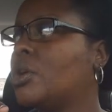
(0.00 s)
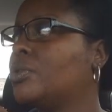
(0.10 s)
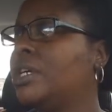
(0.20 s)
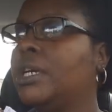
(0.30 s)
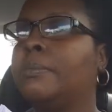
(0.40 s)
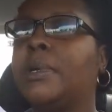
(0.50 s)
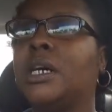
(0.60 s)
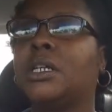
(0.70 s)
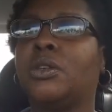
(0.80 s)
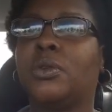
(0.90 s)
thirteen
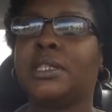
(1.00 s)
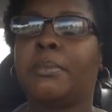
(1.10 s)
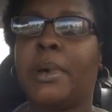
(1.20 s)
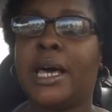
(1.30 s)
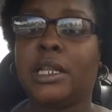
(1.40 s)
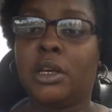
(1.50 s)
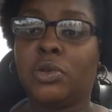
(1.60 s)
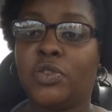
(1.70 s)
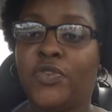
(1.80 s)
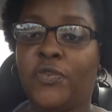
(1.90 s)
bucks on some body
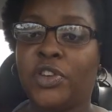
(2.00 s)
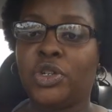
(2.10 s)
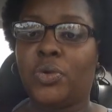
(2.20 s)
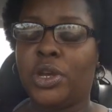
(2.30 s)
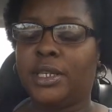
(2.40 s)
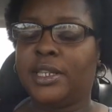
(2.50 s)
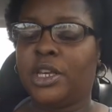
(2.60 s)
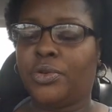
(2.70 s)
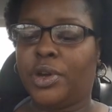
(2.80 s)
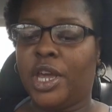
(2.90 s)
lotion from Victoria's
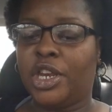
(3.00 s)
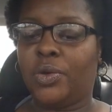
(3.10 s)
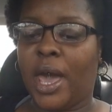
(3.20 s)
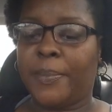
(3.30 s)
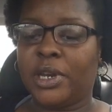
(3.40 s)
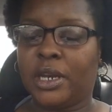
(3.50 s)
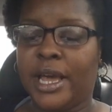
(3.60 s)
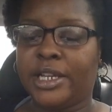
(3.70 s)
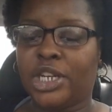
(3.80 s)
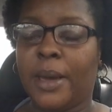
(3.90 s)
Secret and you happen to
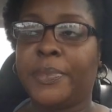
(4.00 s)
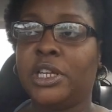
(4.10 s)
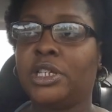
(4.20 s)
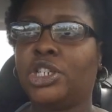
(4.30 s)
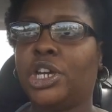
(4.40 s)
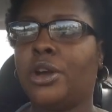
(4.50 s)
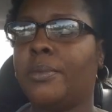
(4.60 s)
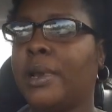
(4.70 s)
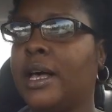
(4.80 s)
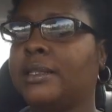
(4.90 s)
like Japanese
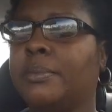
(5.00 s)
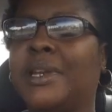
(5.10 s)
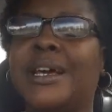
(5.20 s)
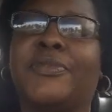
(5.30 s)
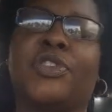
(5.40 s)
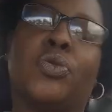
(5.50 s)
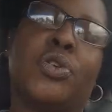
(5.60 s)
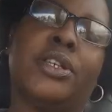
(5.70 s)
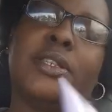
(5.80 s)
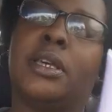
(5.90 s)
cherry blossom, not
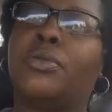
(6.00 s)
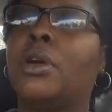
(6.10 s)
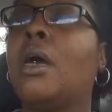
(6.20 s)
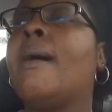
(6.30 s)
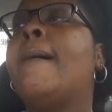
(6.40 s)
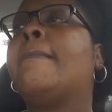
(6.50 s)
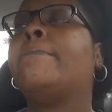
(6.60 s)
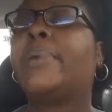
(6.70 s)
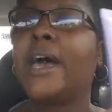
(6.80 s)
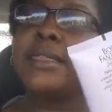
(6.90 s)
Victoria's Secret,
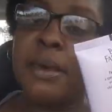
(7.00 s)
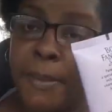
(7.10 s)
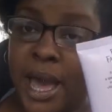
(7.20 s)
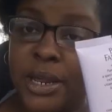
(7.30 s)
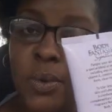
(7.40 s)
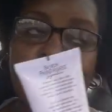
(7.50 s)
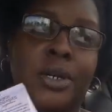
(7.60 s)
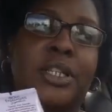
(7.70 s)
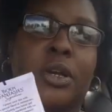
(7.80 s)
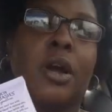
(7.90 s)
Bath and Body
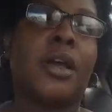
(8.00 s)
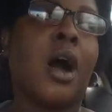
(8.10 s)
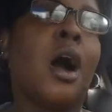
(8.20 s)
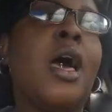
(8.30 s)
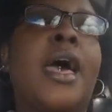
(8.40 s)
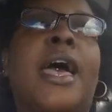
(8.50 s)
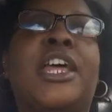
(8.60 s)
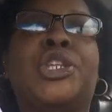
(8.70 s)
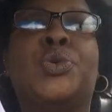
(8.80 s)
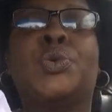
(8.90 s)
Works, sorry y'all,
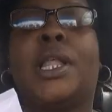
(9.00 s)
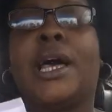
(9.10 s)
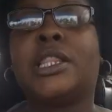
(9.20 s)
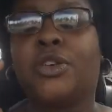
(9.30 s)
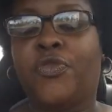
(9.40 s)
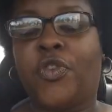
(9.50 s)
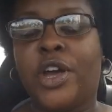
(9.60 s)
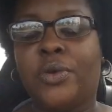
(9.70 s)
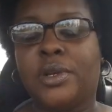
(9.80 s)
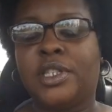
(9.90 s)
and you like the
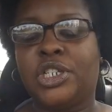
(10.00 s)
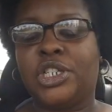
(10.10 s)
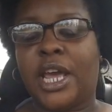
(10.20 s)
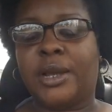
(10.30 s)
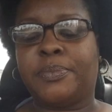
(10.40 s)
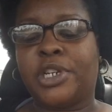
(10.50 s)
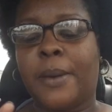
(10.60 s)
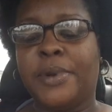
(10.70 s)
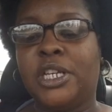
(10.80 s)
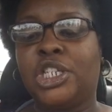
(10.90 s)
fragrance ja
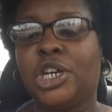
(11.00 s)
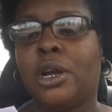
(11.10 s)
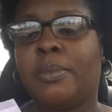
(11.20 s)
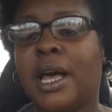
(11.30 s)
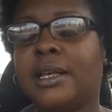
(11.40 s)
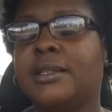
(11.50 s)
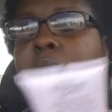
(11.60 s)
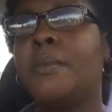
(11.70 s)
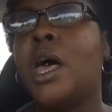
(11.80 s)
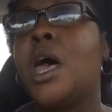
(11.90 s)
Japanese cherry
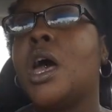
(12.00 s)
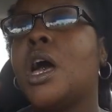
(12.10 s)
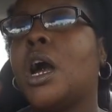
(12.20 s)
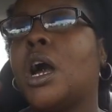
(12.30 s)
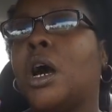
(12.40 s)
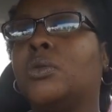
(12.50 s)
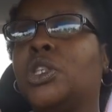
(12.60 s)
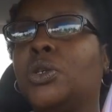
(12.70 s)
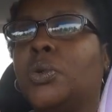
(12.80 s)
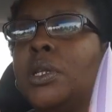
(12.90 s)
blossom, go
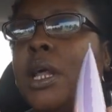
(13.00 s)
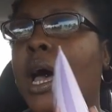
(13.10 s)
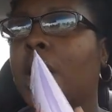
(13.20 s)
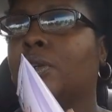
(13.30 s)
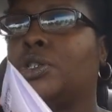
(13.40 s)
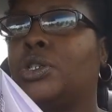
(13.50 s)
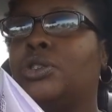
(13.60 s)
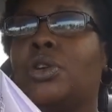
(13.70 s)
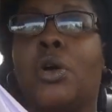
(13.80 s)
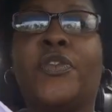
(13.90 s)
to a dollar
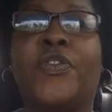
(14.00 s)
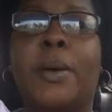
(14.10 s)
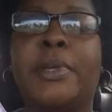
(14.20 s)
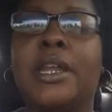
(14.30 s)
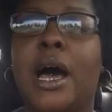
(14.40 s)
go to Family